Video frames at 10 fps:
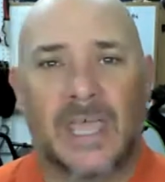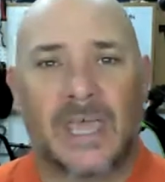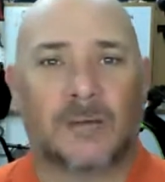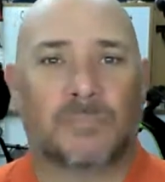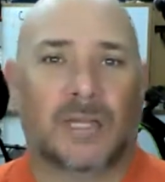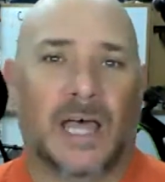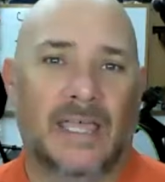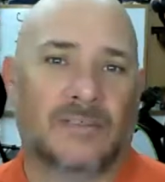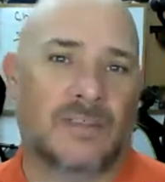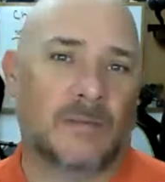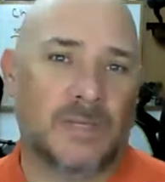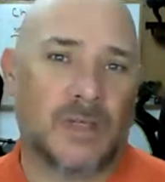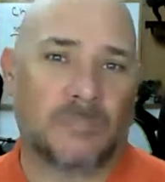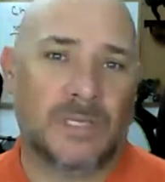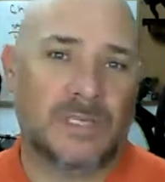and apply it to the
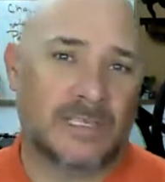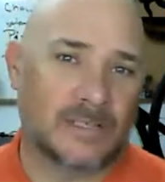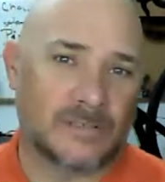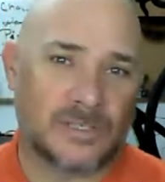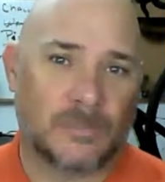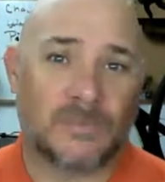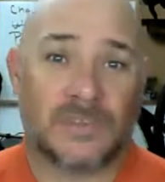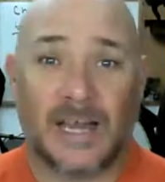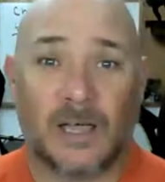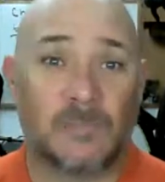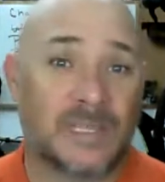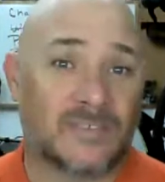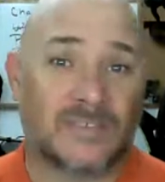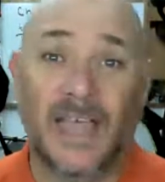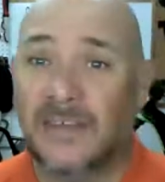BRP dealerships that I'll be
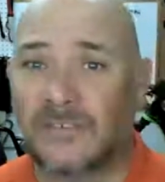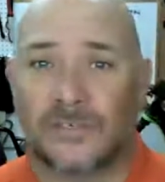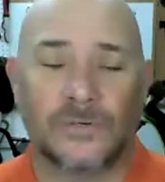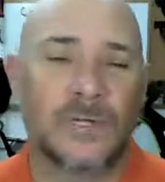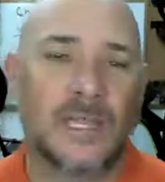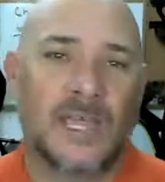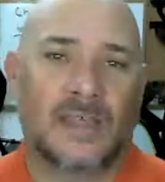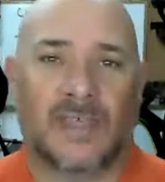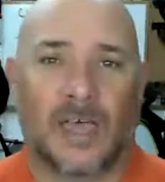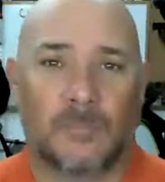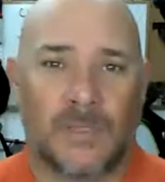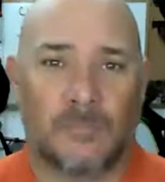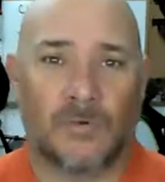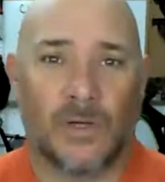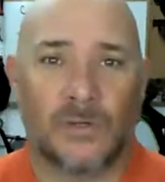assigned to help
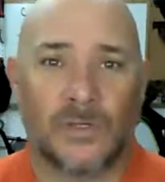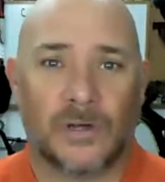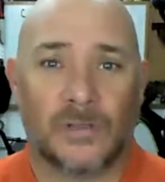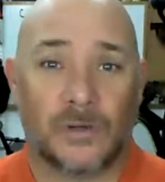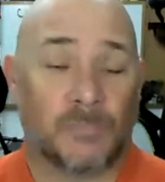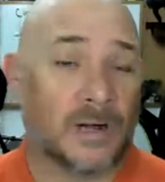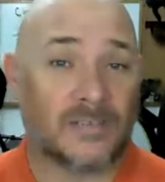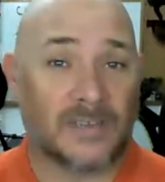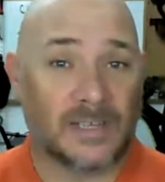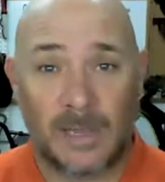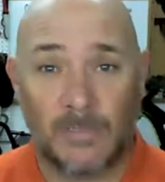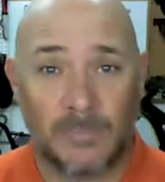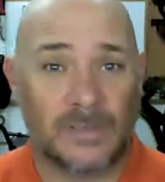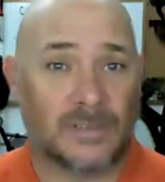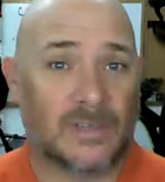them grow their parts and labor
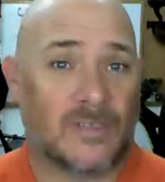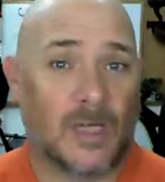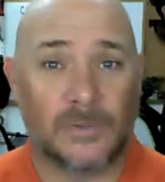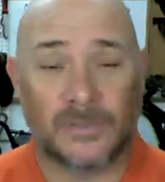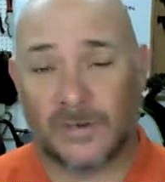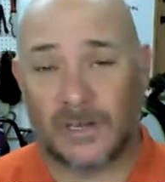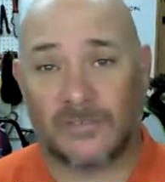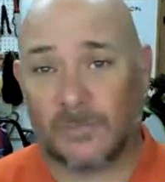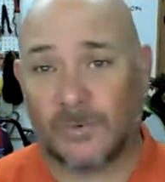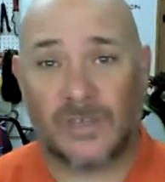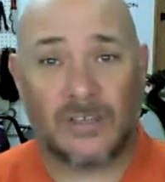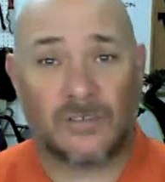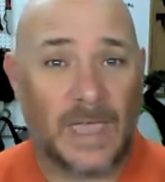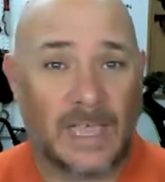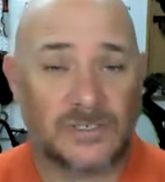business, help with their customer
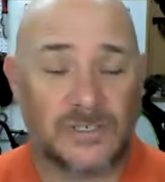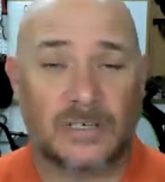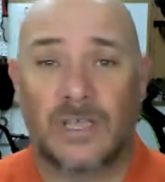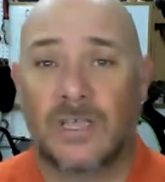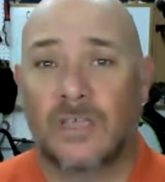satisfaction,